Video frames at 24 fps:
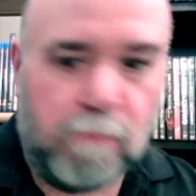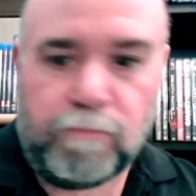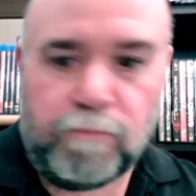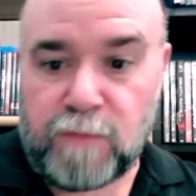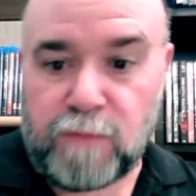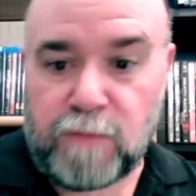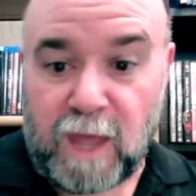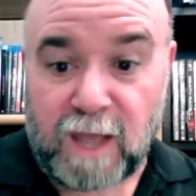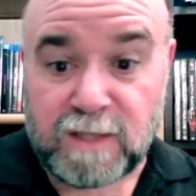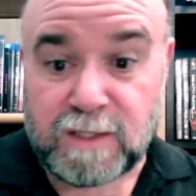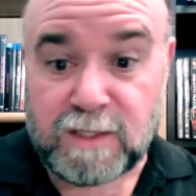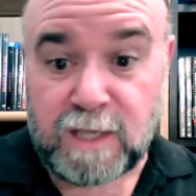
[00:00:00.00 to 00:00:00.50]

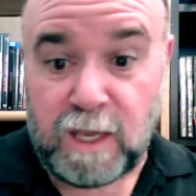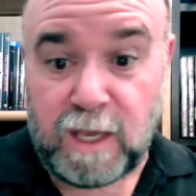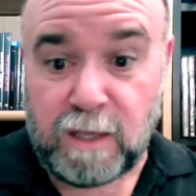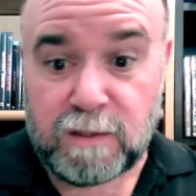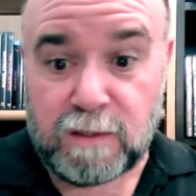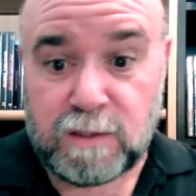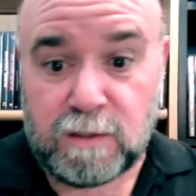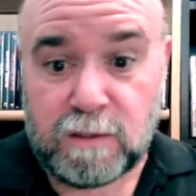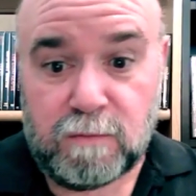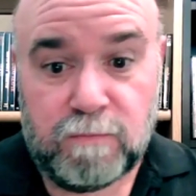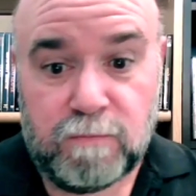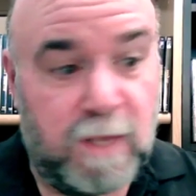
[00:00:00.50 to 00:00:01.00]
That's
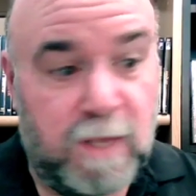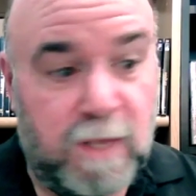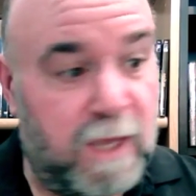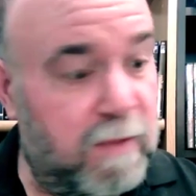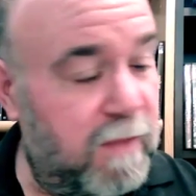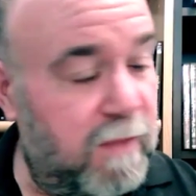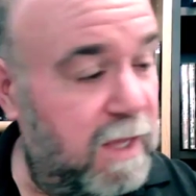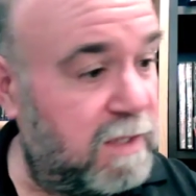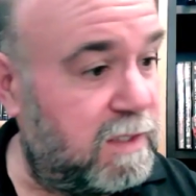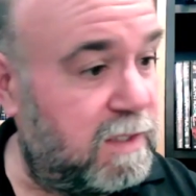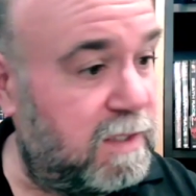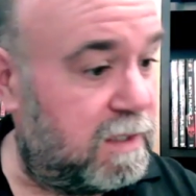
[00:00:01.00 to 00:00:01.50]

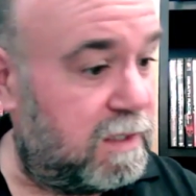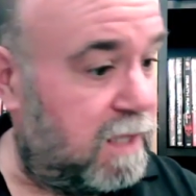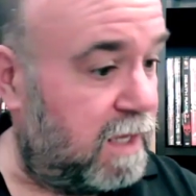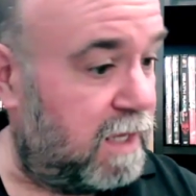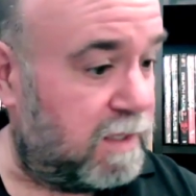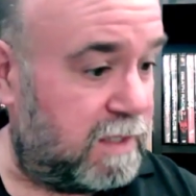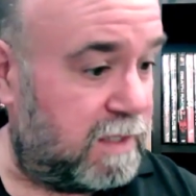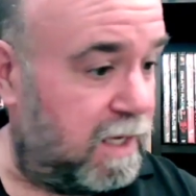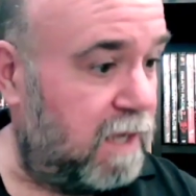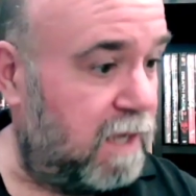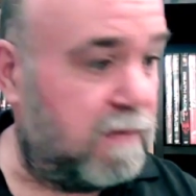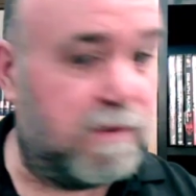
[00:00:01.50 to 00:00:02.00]

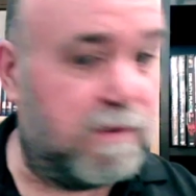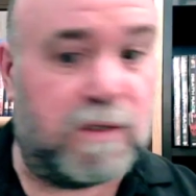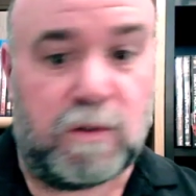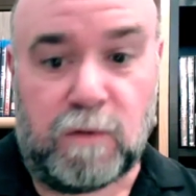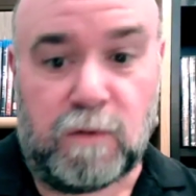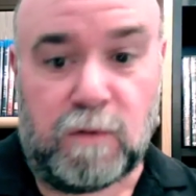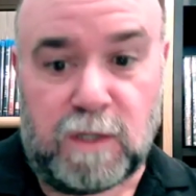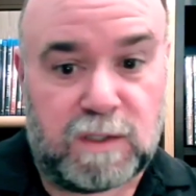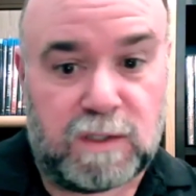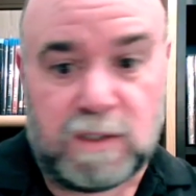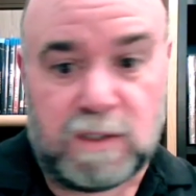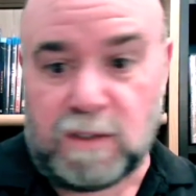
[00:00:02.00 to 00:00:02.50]
it. So
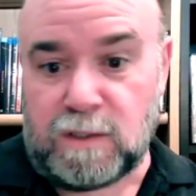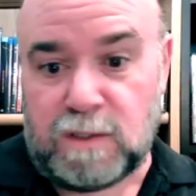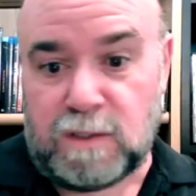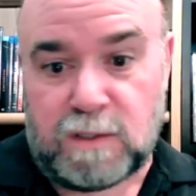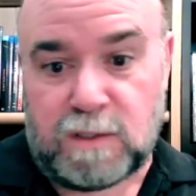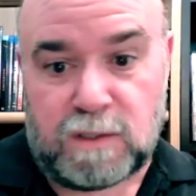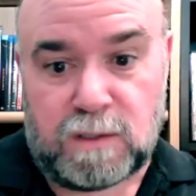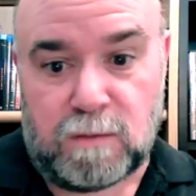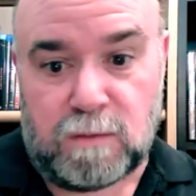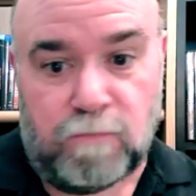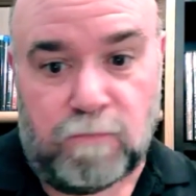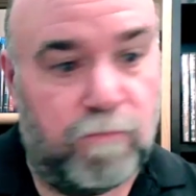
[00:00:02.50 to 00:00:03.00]
this
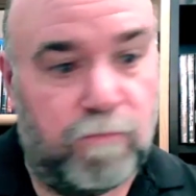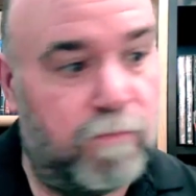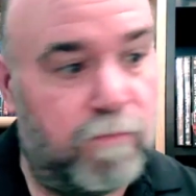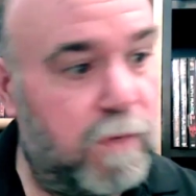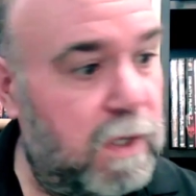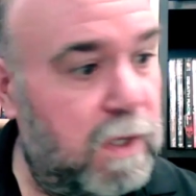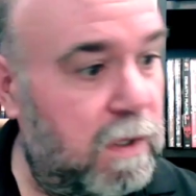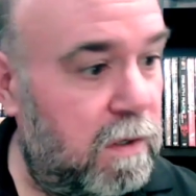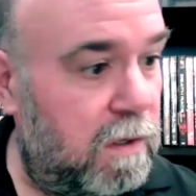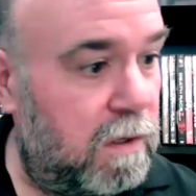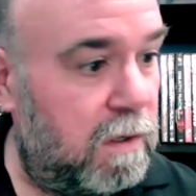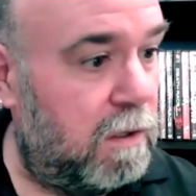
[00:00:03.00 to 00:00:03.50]
is,
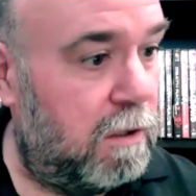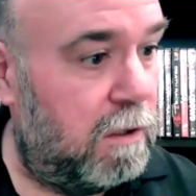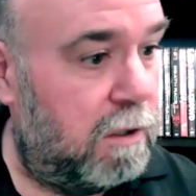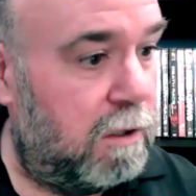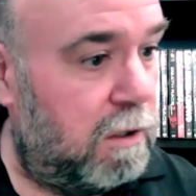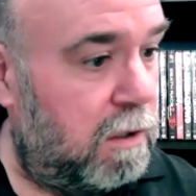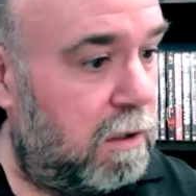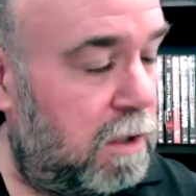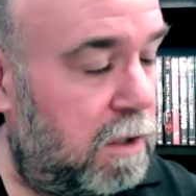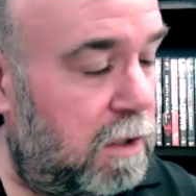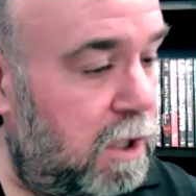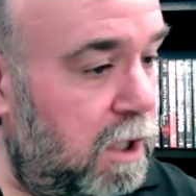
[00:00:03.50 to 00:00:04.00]

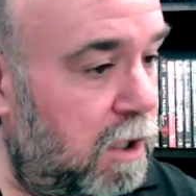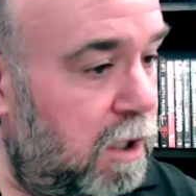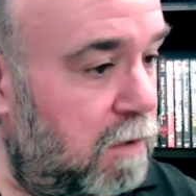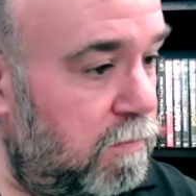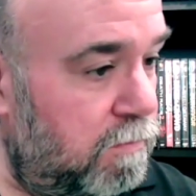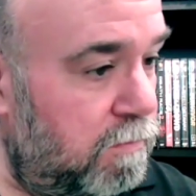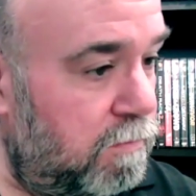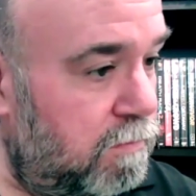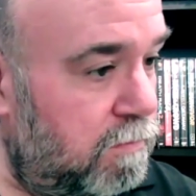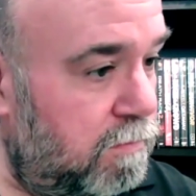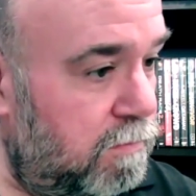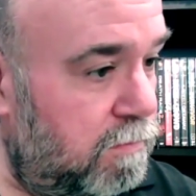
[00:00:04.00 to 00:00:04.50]
you know,
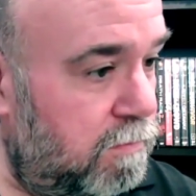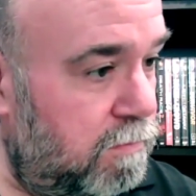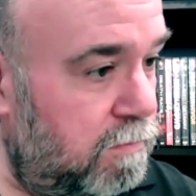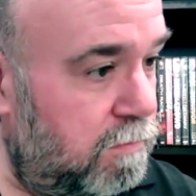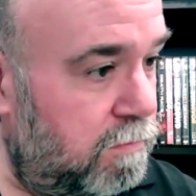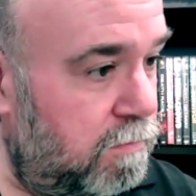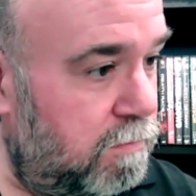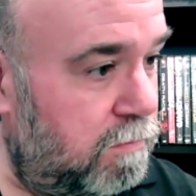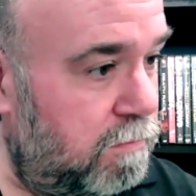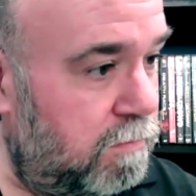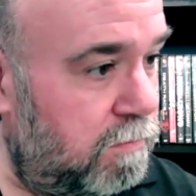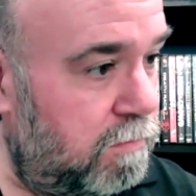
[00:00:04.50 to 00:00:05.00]

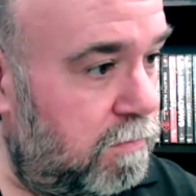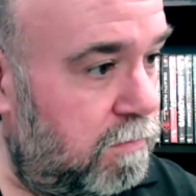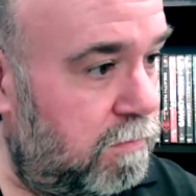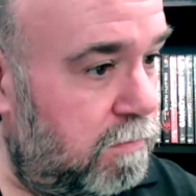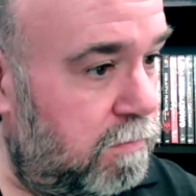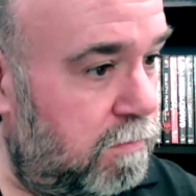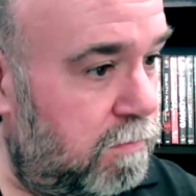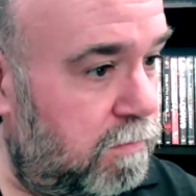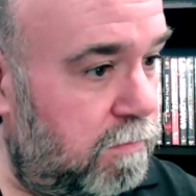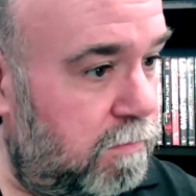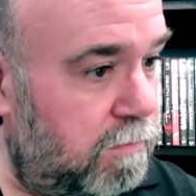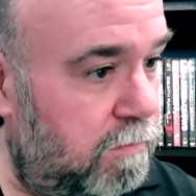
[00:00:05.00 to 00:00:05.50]

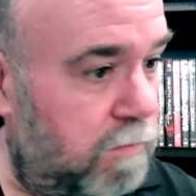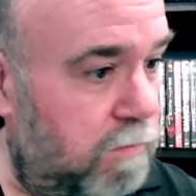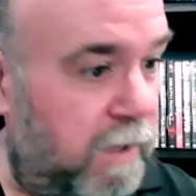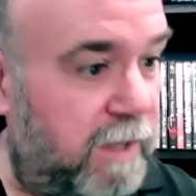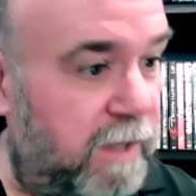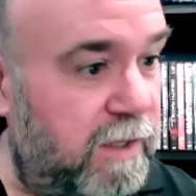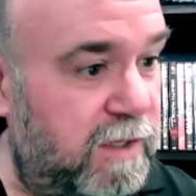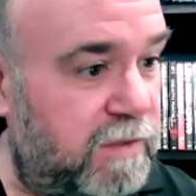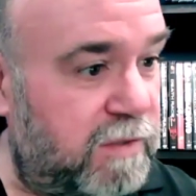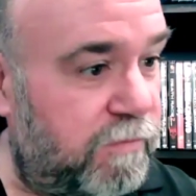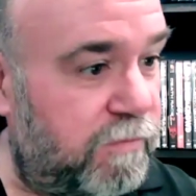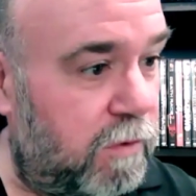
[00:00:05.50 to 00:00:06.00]
at
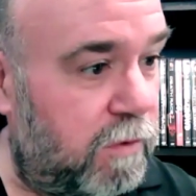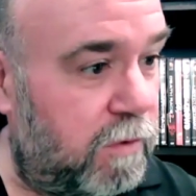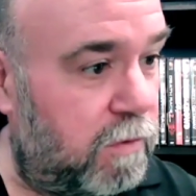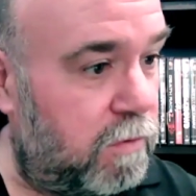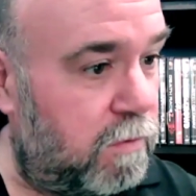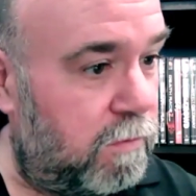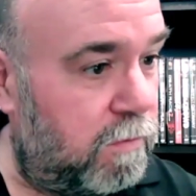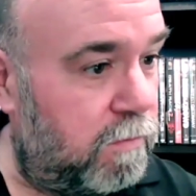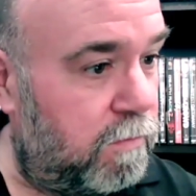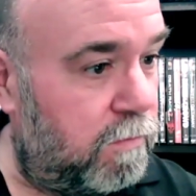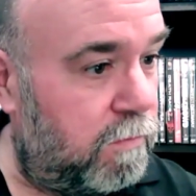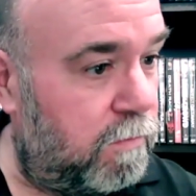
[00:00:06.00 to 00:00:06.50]
least
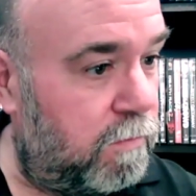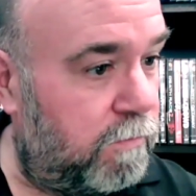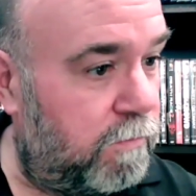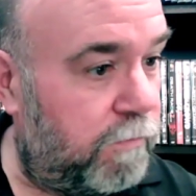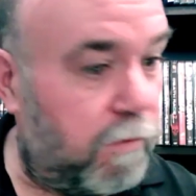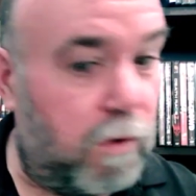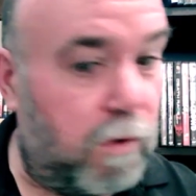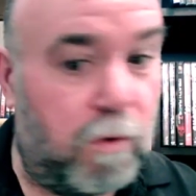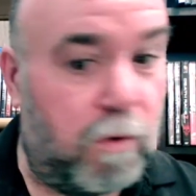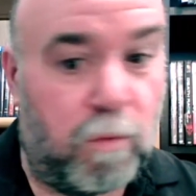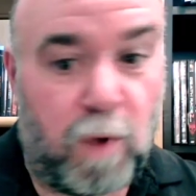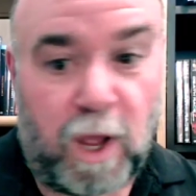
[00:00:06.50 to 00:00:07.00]

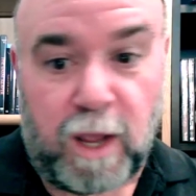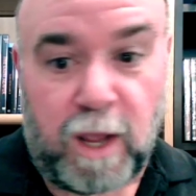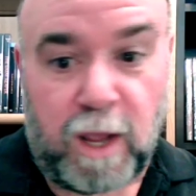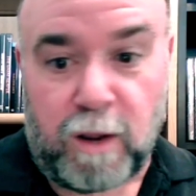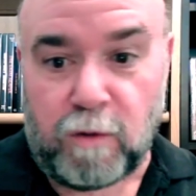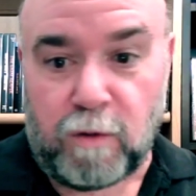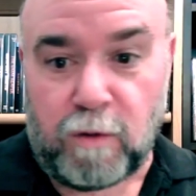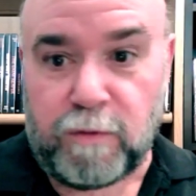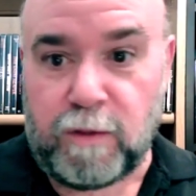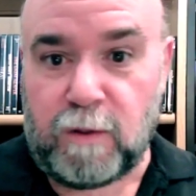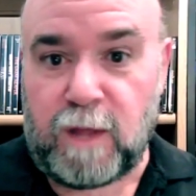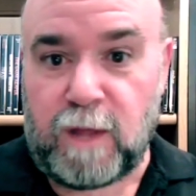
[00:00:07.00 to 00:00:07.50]
for a
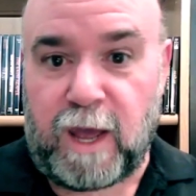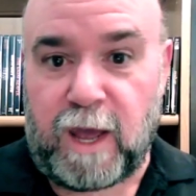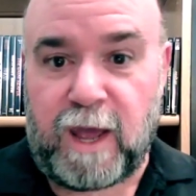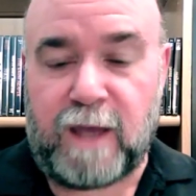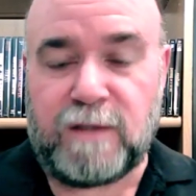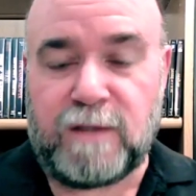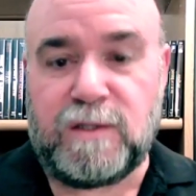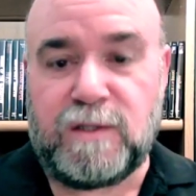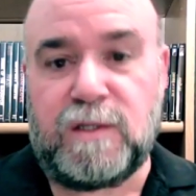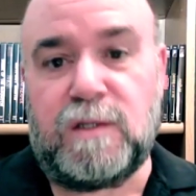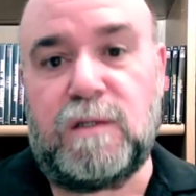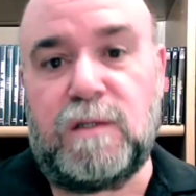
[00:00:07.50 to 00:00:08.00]
while, the
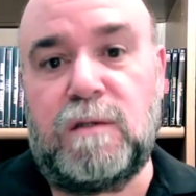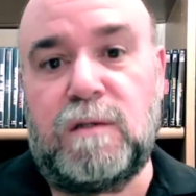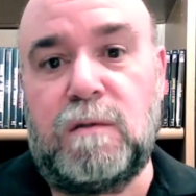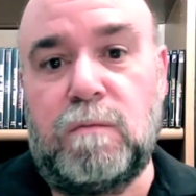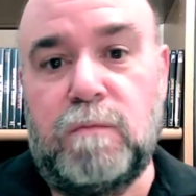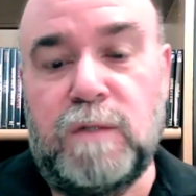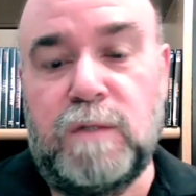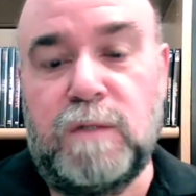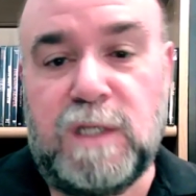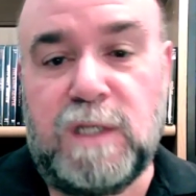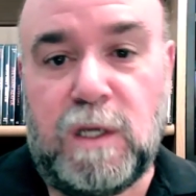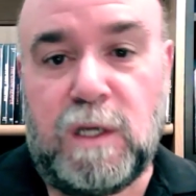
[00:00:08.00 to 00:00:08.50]
last
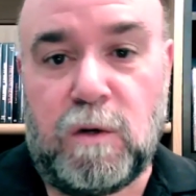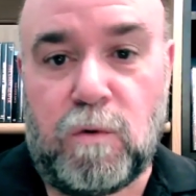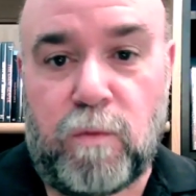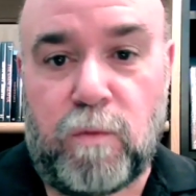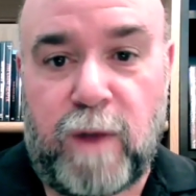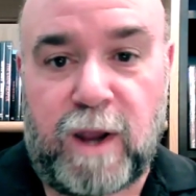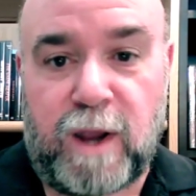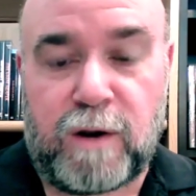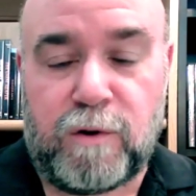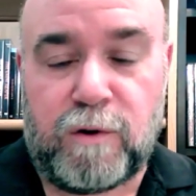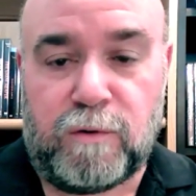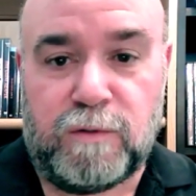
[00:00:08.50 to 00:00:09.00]
Zia
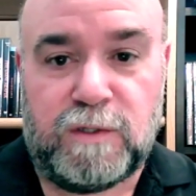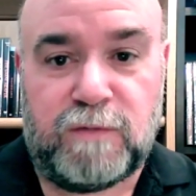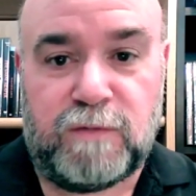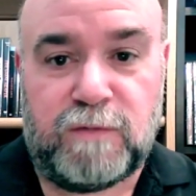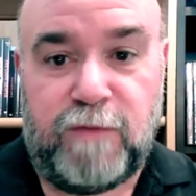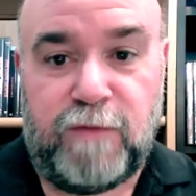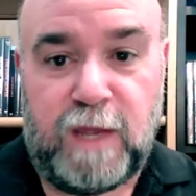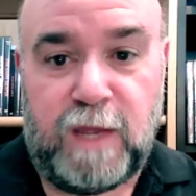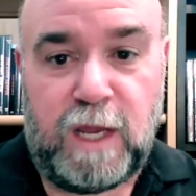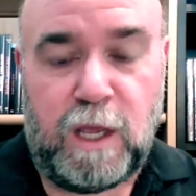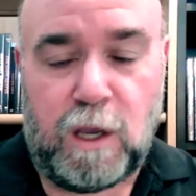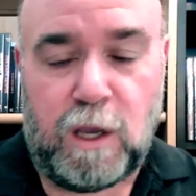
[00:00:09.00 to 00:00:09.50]
Records
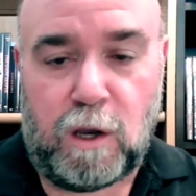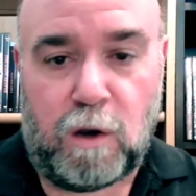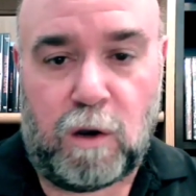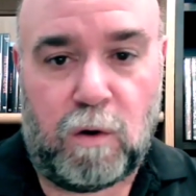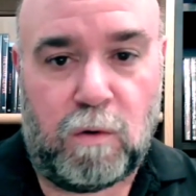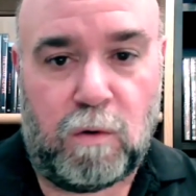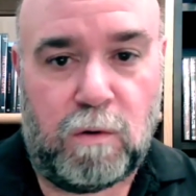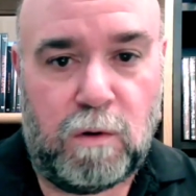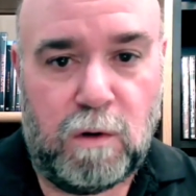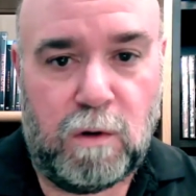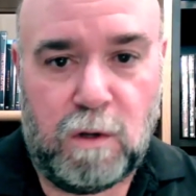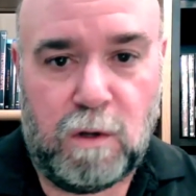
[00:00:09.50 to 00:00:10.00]

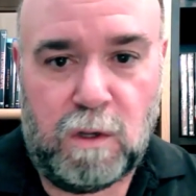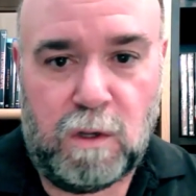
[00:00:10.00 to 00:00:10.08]
video.